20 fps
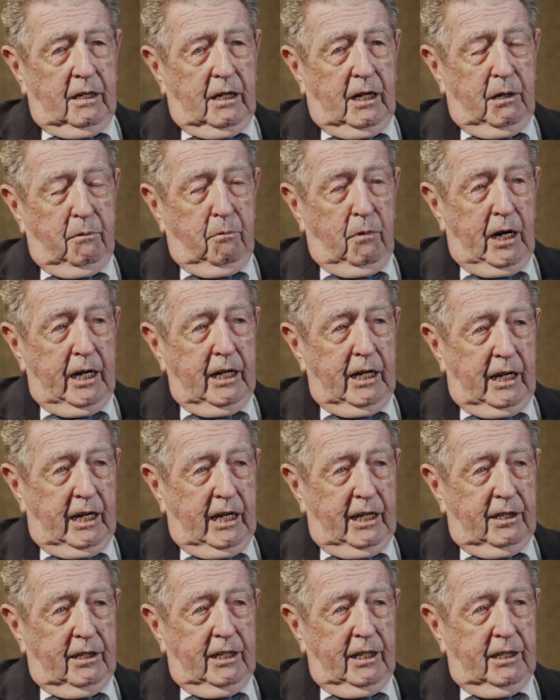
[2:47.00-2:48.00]
I might
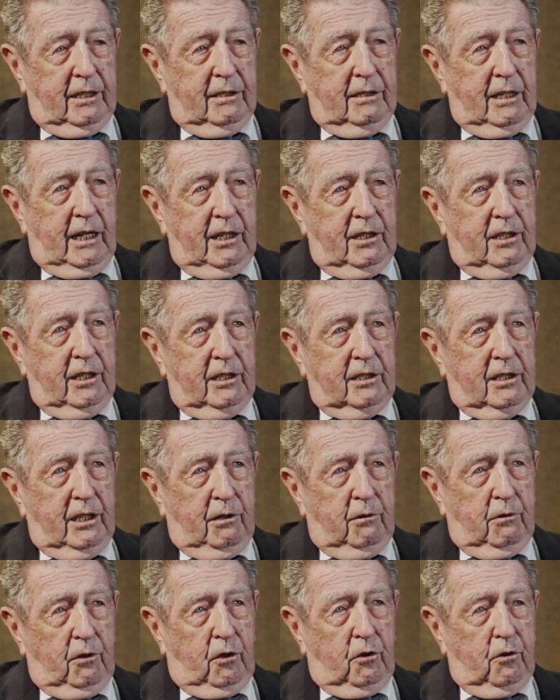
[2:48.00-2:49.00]
add that I think
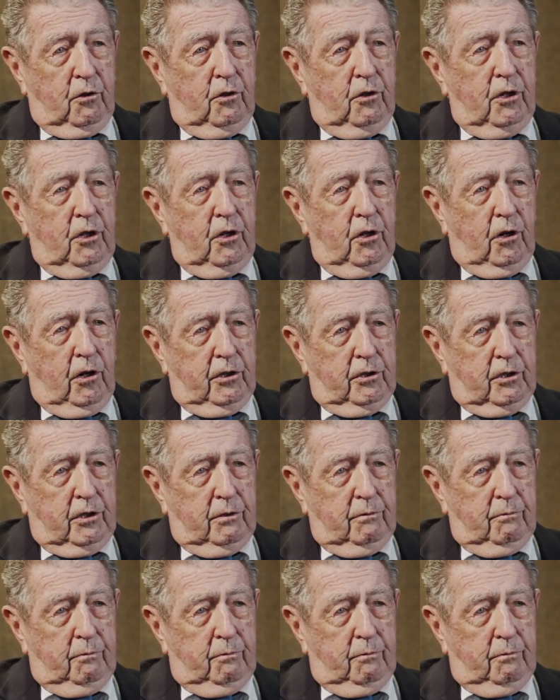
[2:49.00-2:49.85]
there were 30 odd